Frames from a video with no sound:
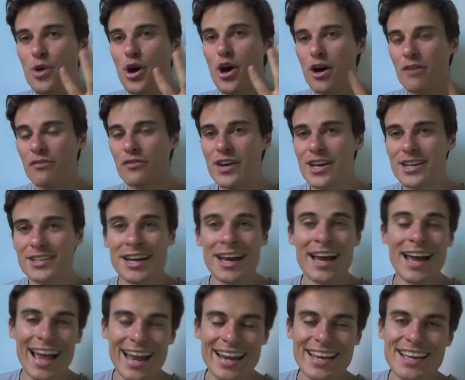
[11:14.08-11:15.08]
perfect.
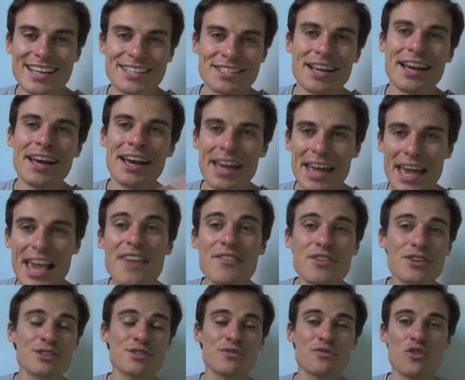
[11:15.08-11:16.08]
And he is.
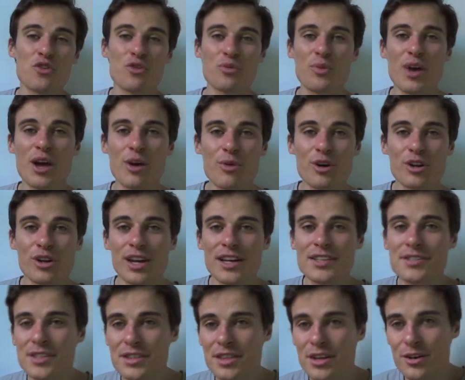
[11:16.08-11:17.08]
Even as a former male model, I
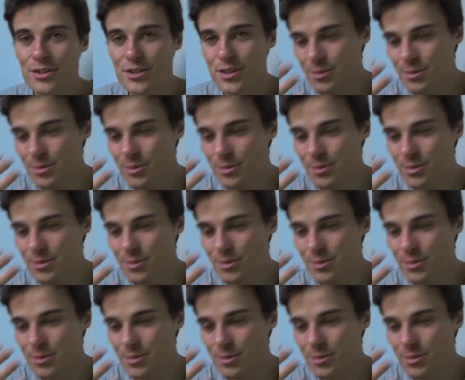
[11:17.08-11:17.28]
sit there and